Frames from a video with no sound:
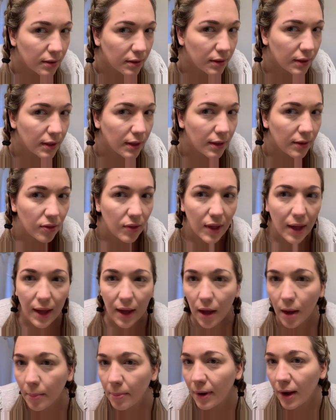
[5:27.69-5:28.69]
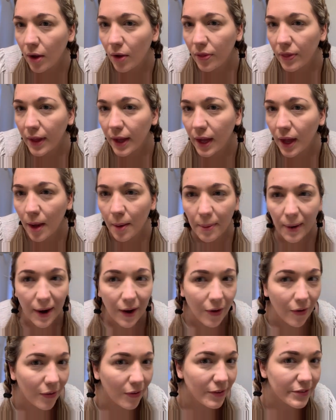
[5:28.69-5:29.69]
in that eyebrow and that
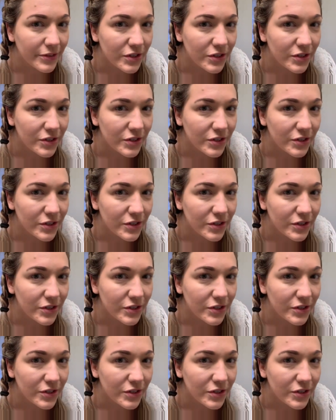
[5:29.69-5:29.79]
eyebrow